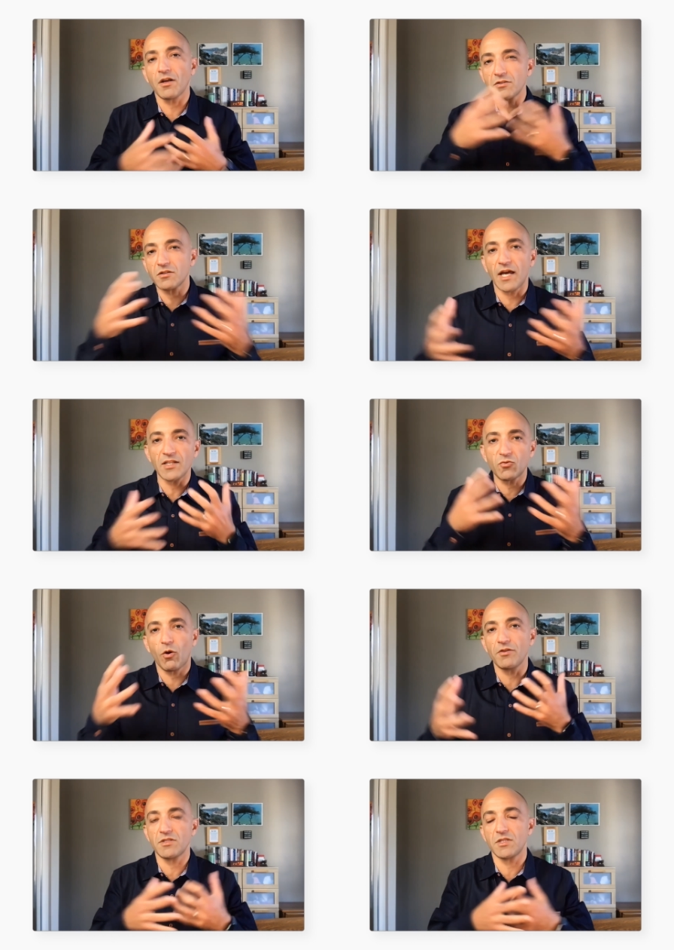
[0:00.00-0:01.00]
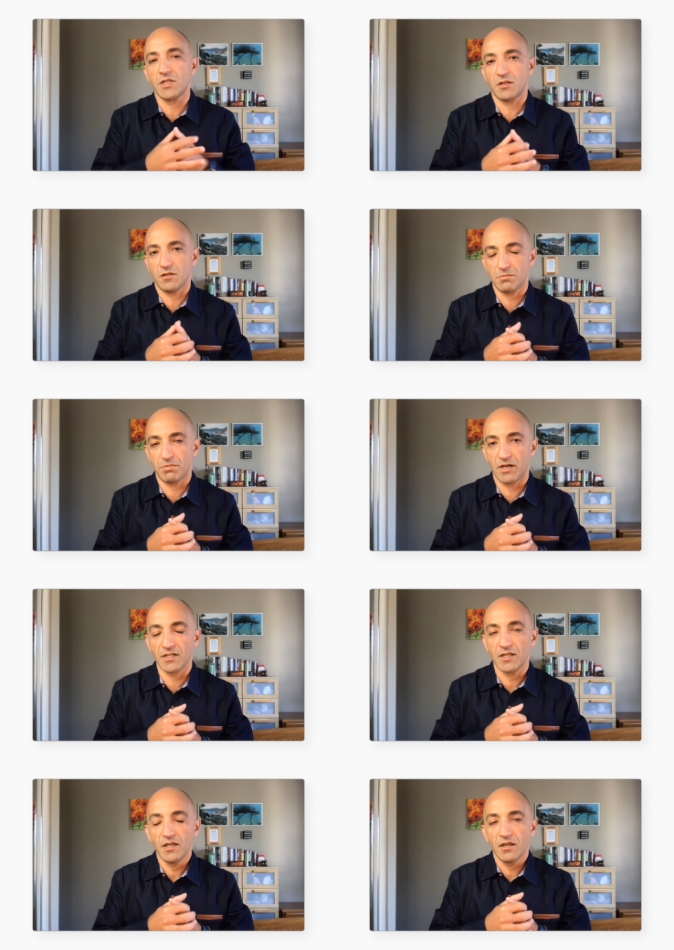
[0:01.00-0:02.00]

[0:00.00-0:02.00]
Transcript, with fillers: And so that's why you see kind of the spirit